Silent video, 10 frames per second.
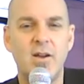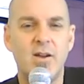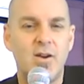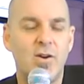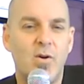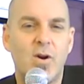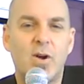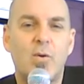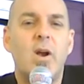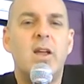or you
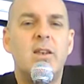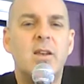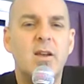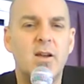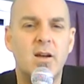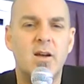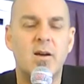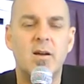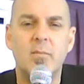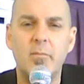know a great
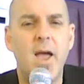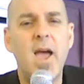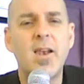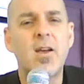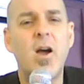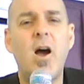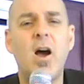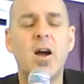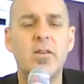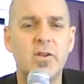uh, man of
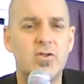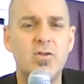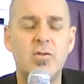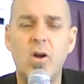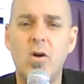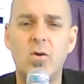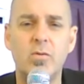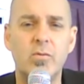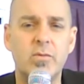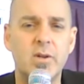God that you
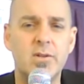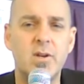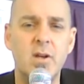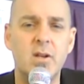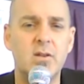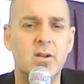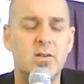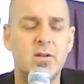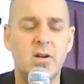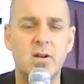know that
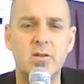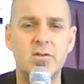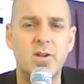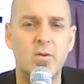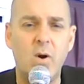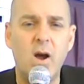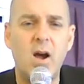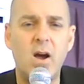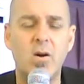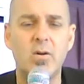that uh, you say,
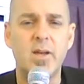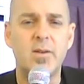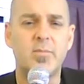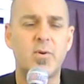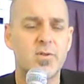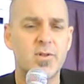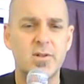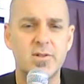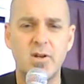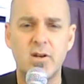wow, that
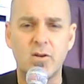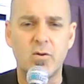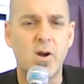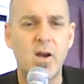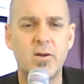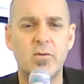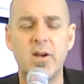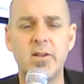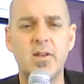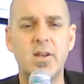person has done great,
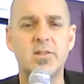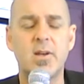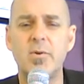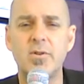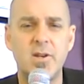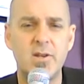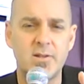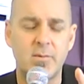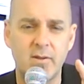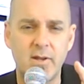great things. I'm going to
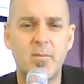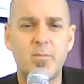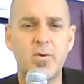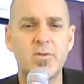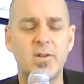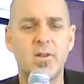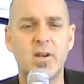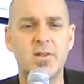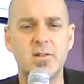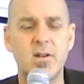tell you something. That
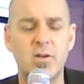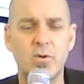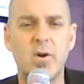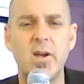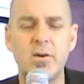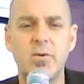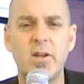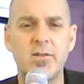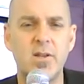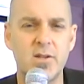person that has done great,
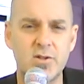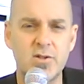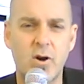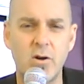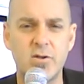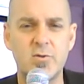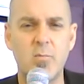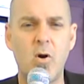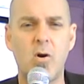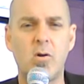great things
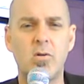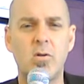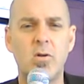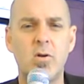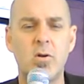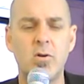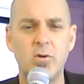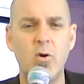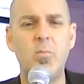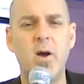started small.
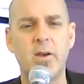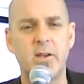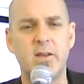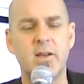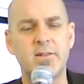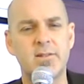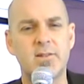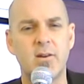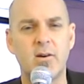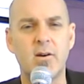Nobody
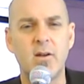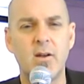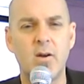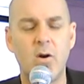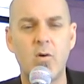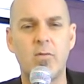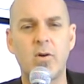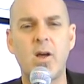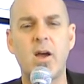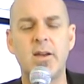gets there
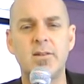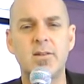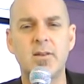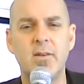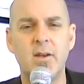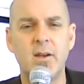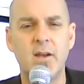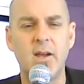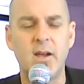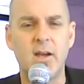overnight.
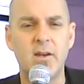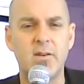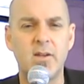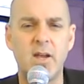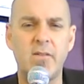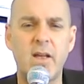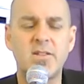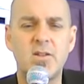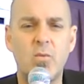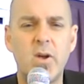And,
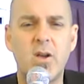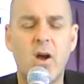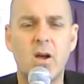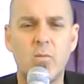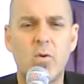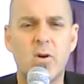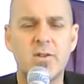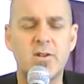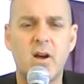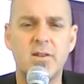and that's the way God
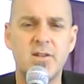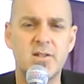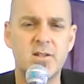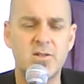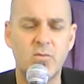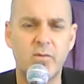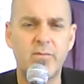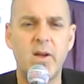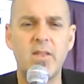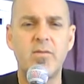works. God says, as
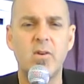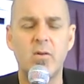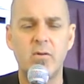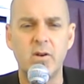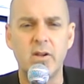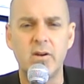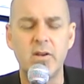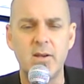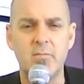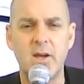we're faithful over
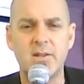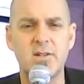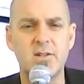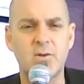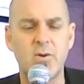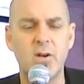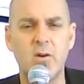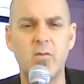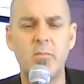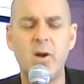little, he makes us
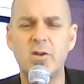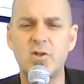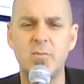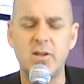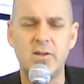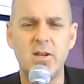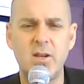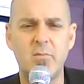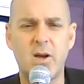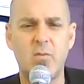great over much. I mean,
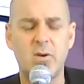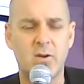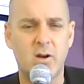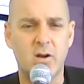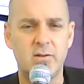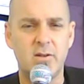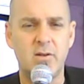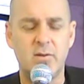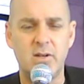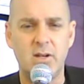think about
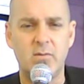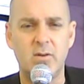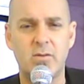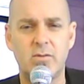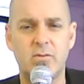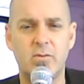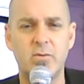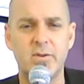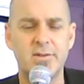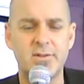God did even
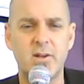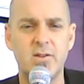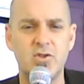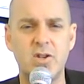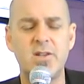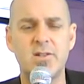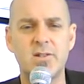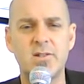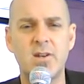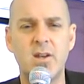through his son
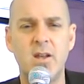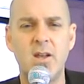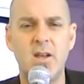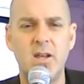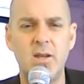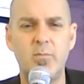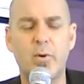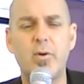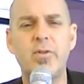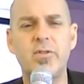Jesus.
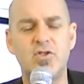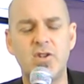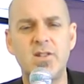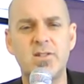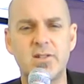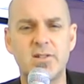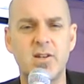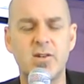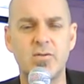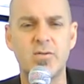He birthed
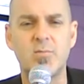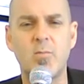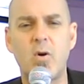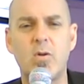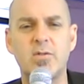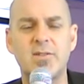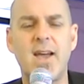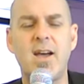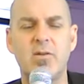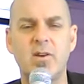Jesus into a small
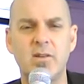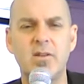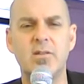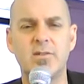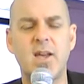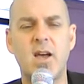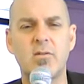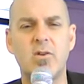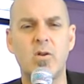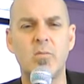town, a little
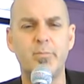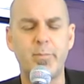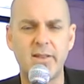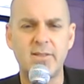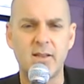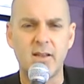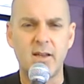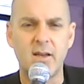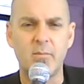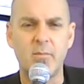town called
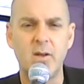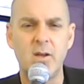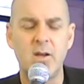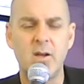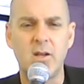Bethlehem,